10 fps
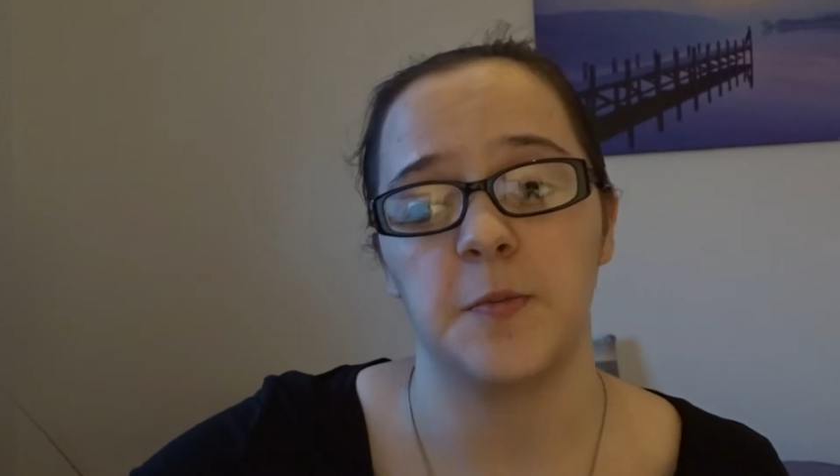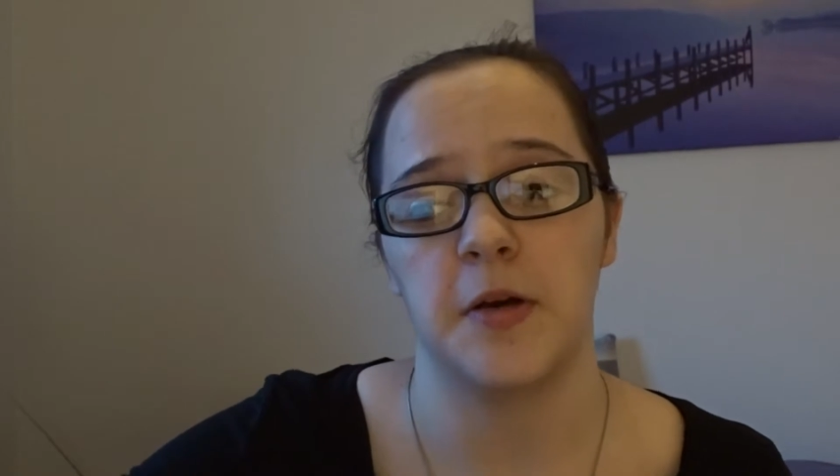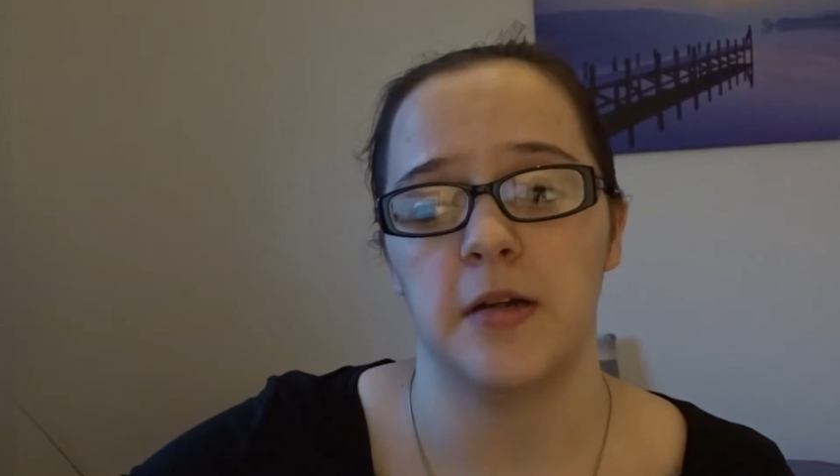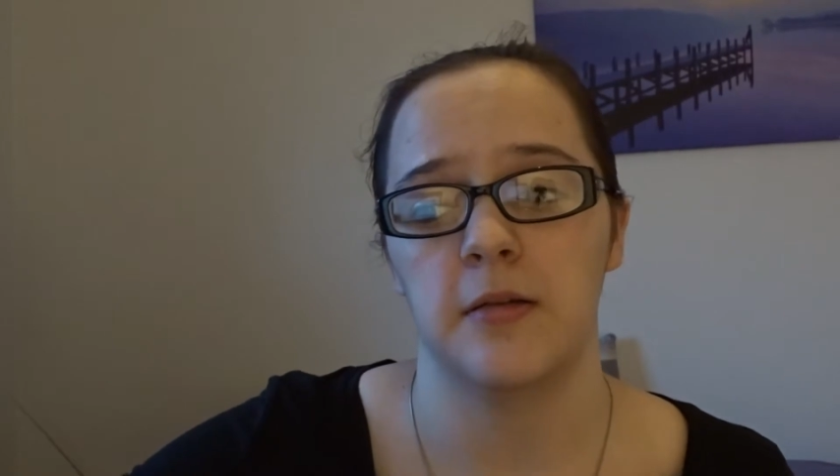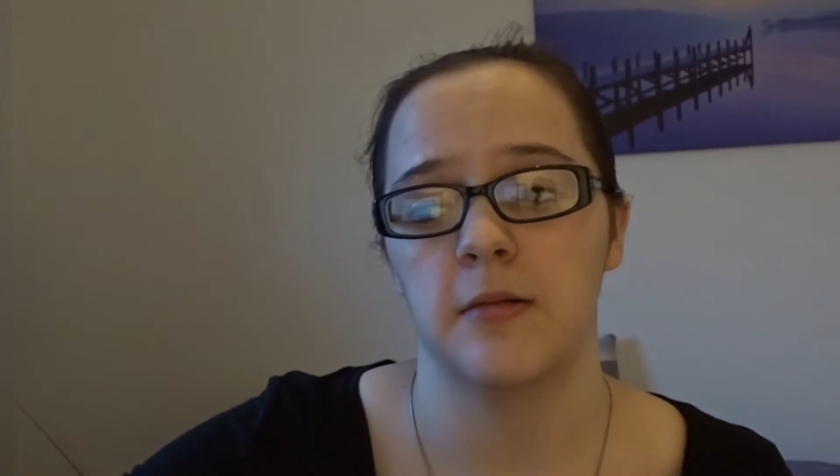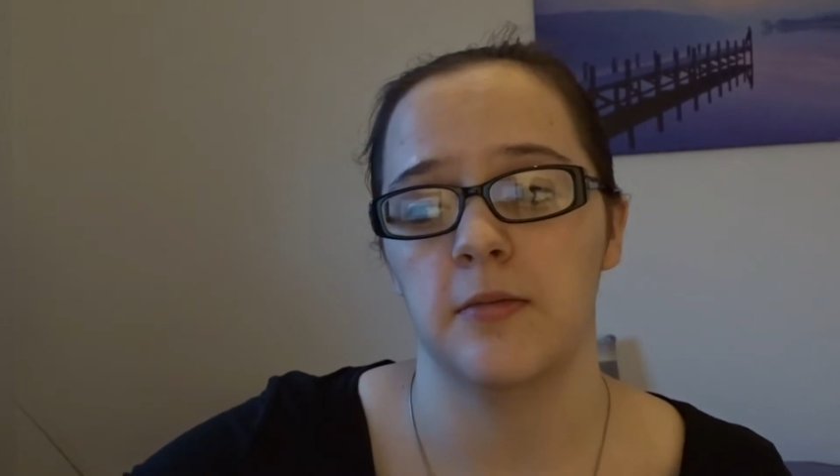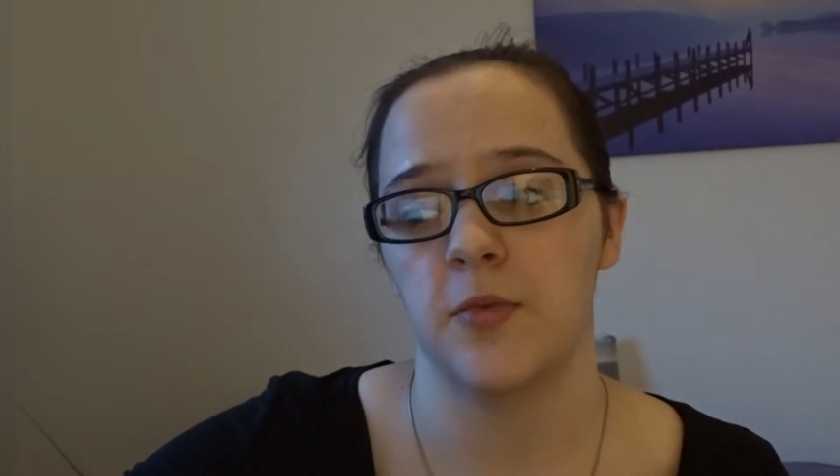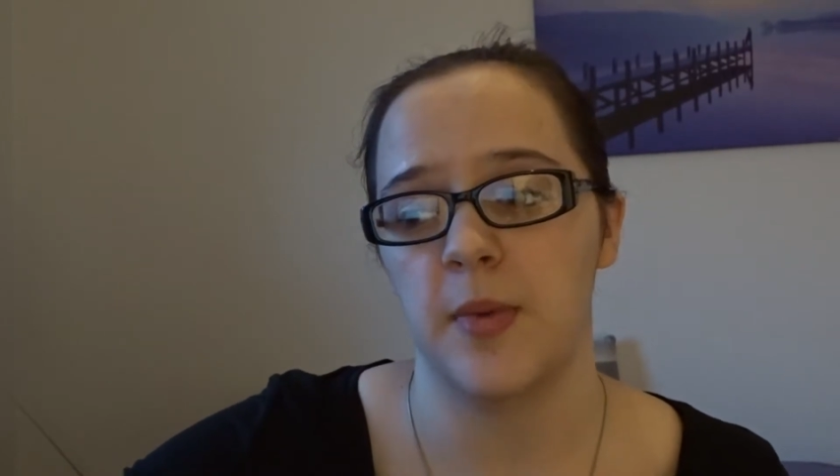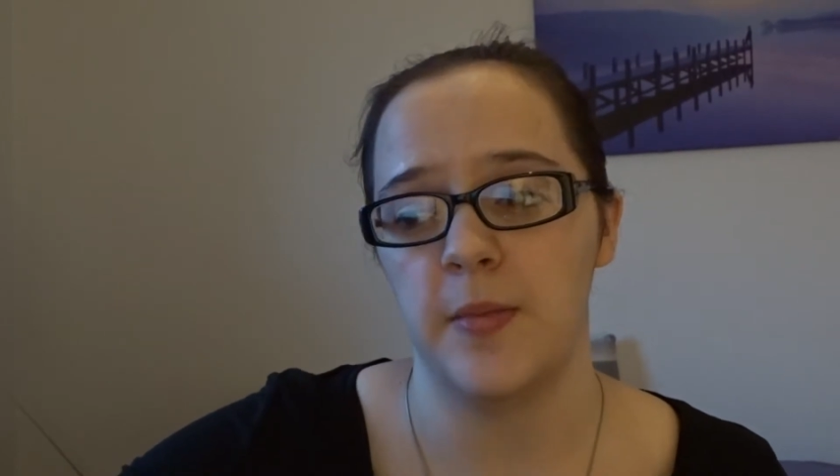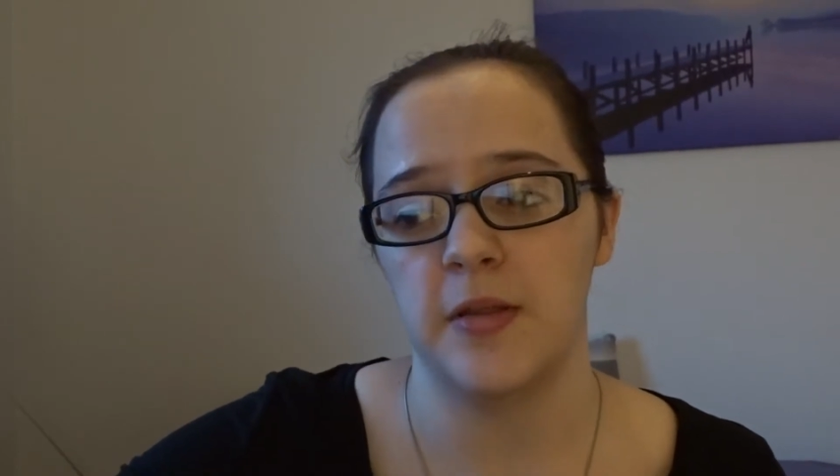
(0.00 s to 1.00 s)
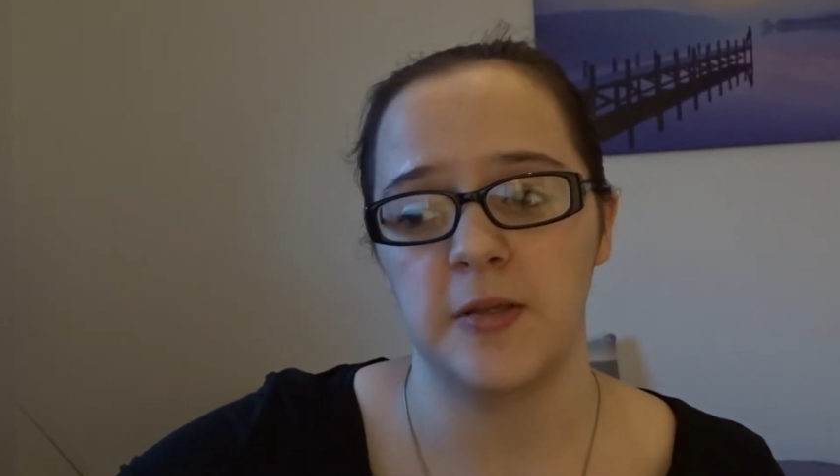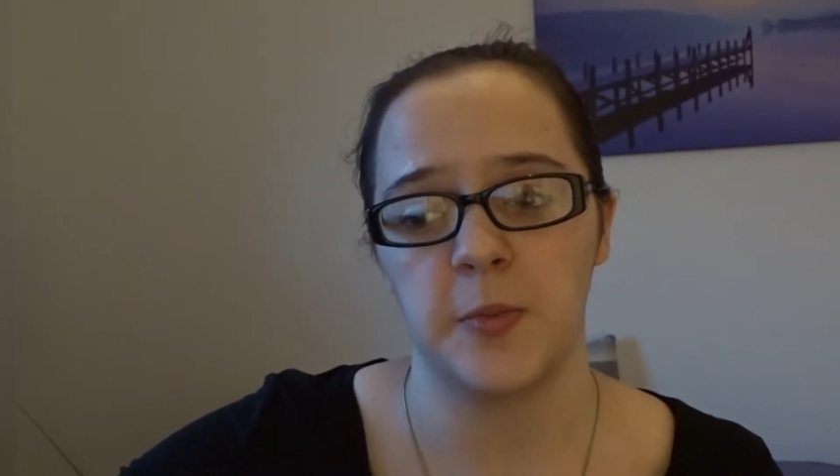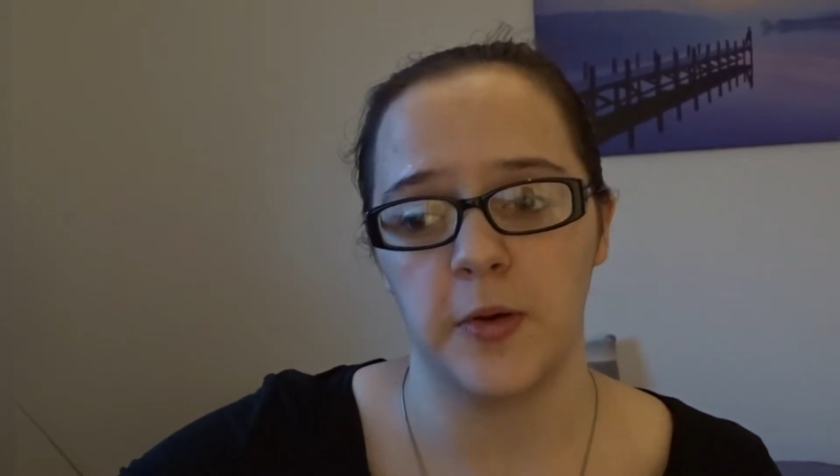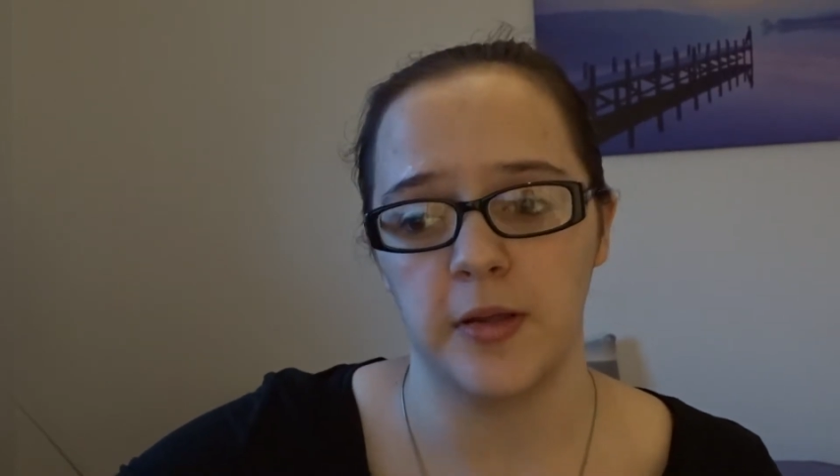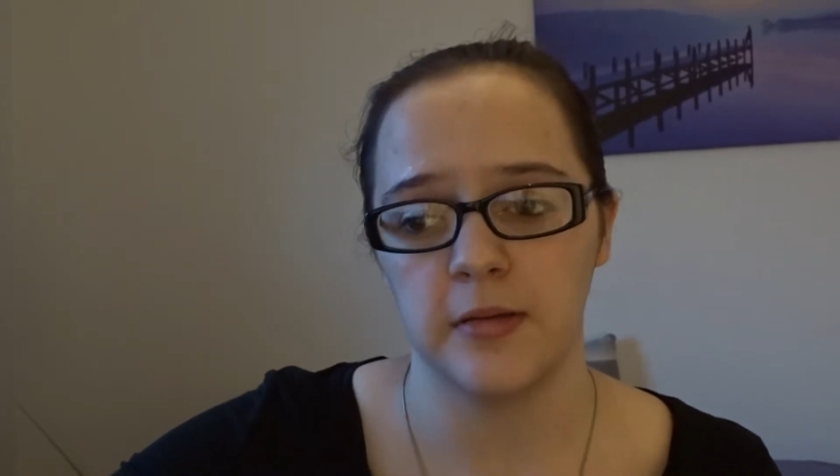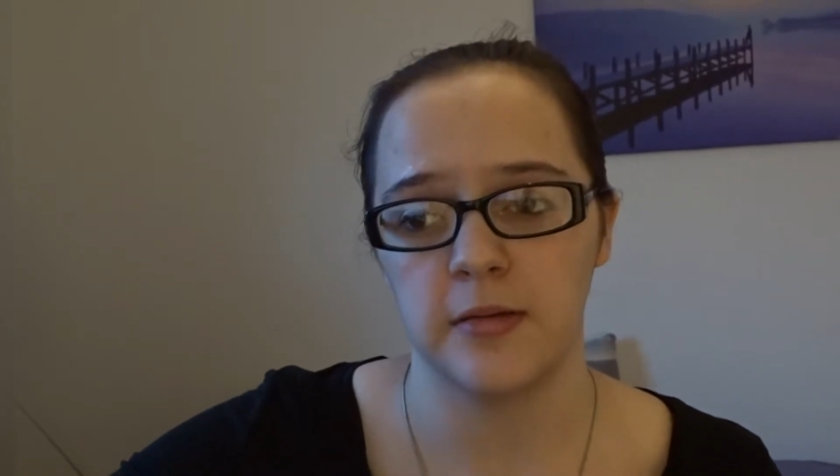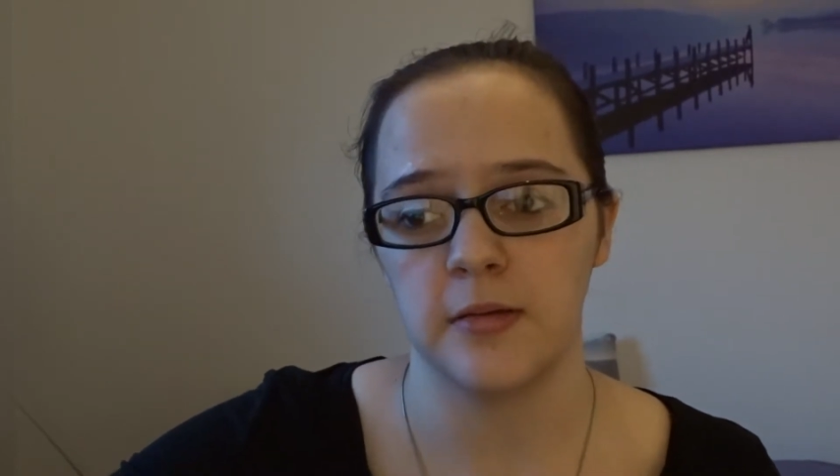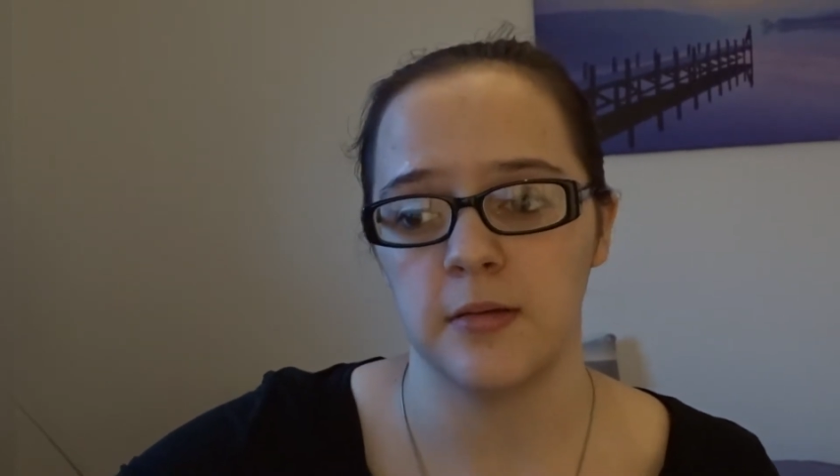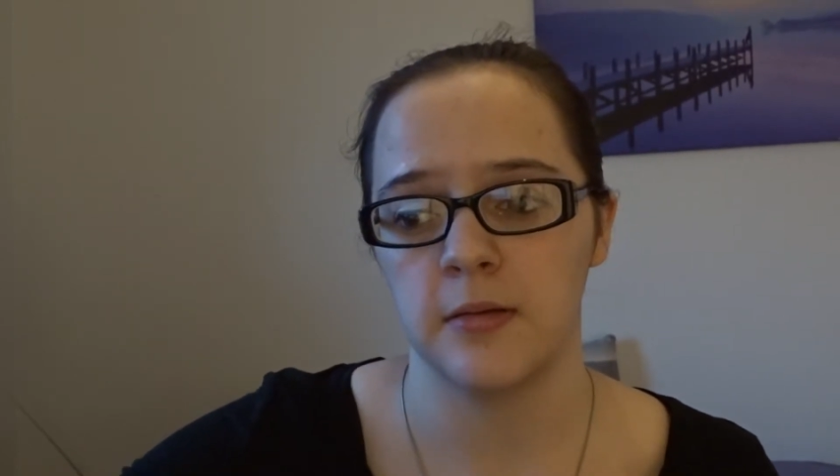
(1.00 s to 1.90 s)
but remember these points.